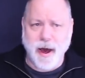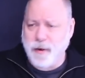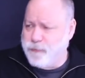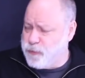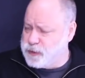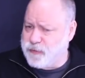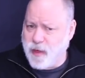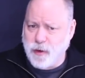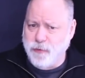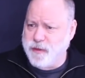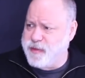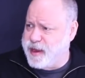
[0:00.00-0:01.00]
First of all, I don't
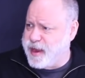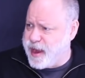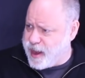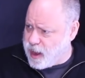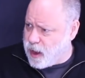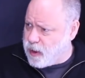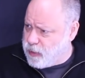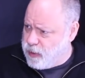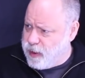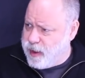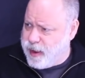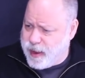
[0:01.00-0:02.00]
think they care.
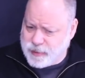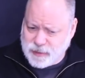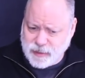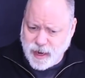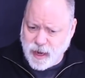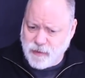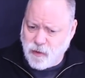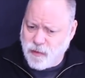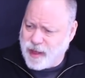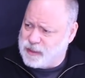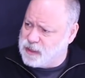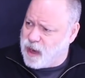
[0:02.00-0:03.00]
And second of all,
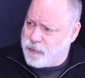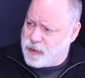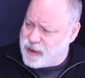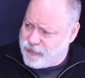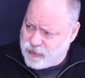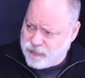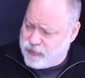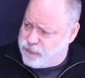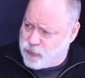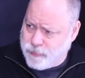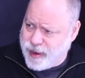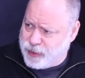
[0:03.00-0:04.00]
that's not the level of
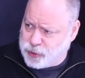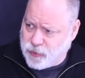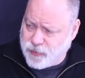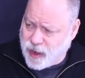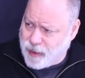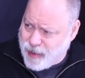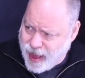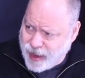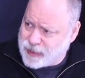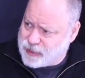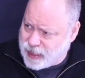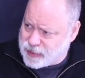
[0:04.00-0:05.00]
information that I'm
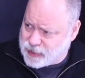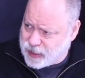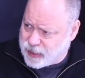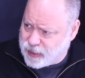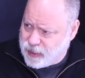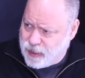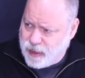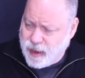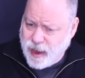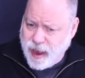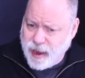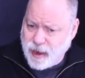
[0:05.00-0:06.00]
accessing.
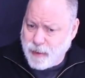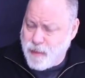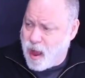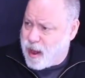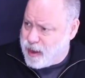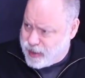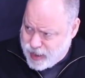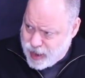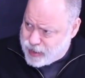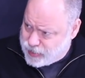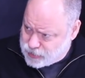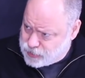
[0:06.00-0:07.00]
And I'm not going to get
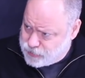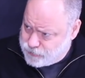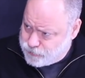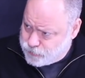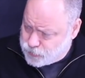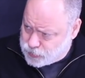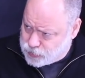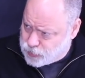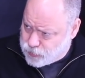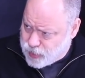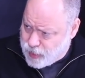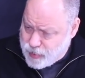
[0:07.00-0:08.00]
it. Do you know
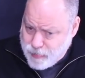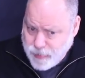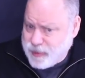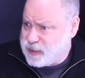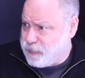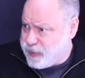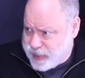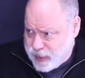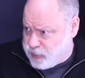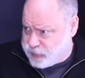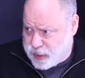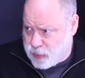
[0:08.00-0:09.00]
what I mean? Maybe somebody
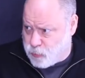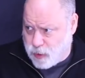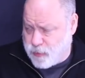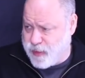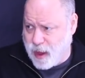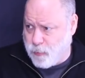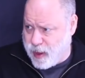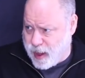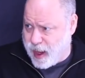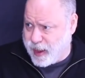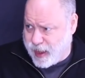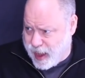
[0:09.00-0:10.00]
else can work that way.
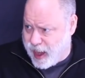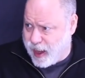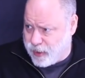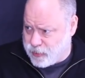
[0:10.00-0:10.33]
I can't.